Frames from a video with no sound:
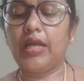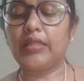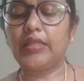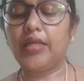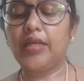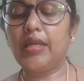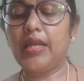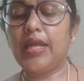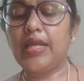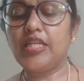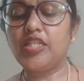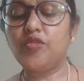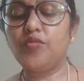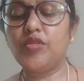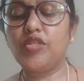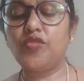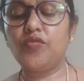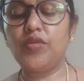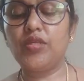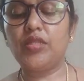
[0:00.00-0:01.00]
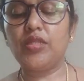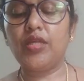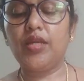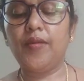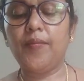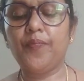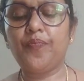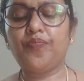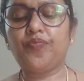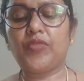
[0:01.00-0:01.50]
other lies between
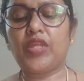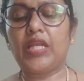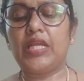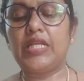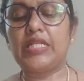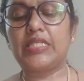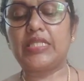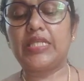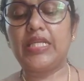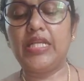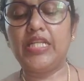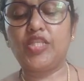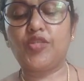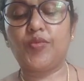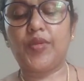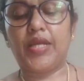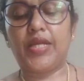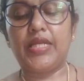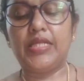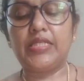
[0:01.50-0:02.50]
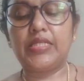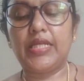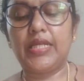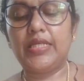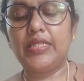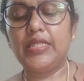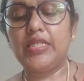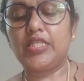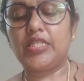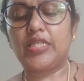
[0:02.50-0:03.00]
the ischial spine.
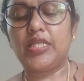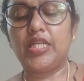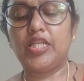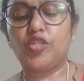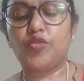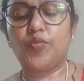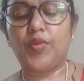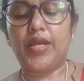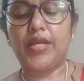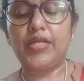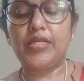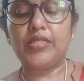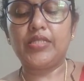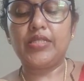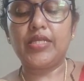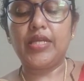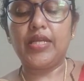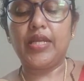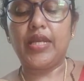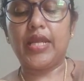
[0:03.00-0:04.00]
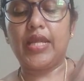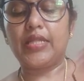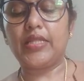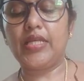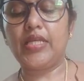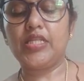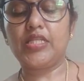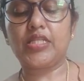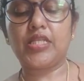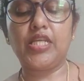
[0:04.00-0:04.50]
Inside the ischial spine is there and
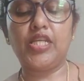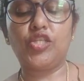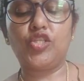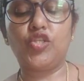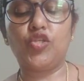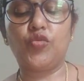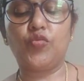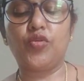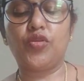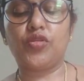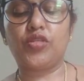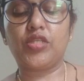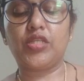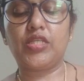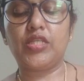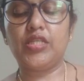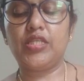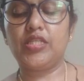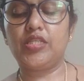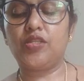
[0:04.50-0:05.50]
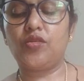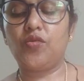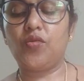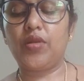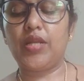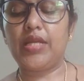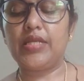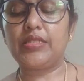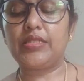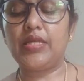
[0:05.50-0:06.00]
the ischial tuberosity is
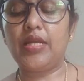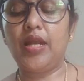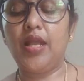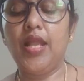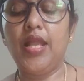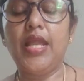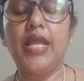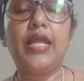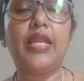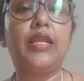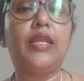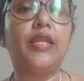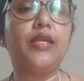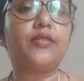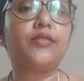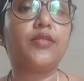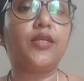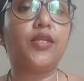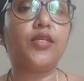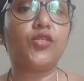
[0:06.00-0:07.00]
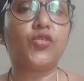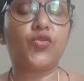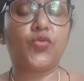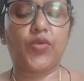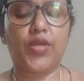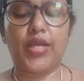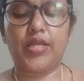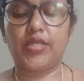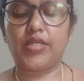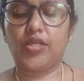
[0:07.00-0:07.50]
known as the lesser
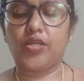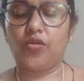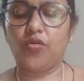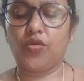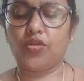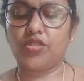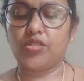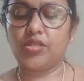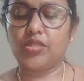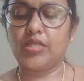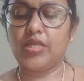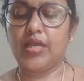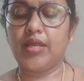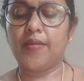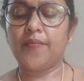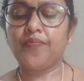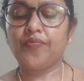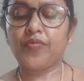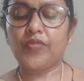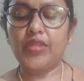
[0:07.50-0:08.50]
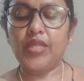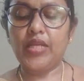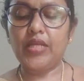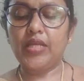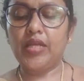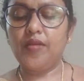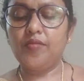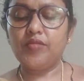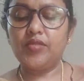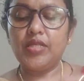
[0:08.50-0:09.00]
sciatic notch is there. Then
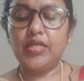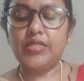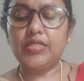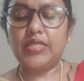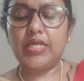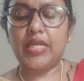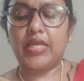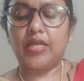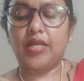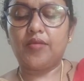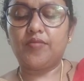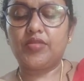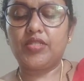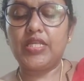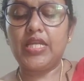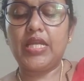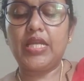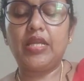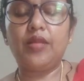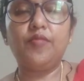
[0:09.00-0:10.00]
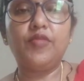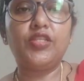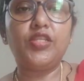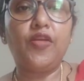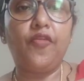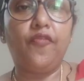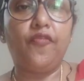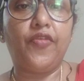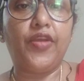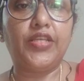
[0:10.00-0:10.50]
comes the sacrum. Sacrum is
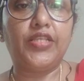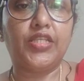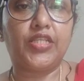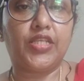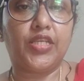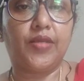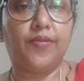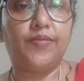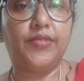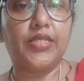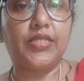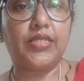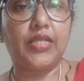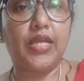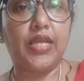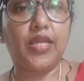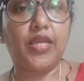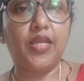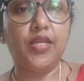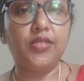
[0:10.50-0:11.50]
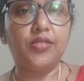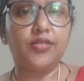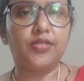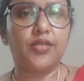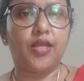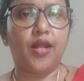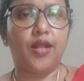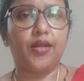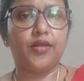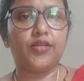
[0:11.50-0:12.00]
a wedge shape just like a
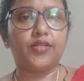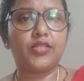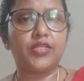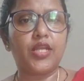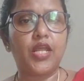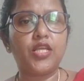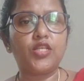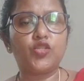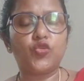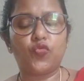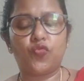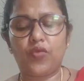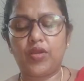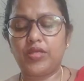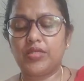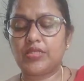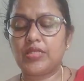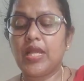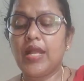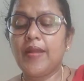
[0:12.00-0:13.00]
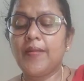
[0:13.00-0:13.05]
snake's face.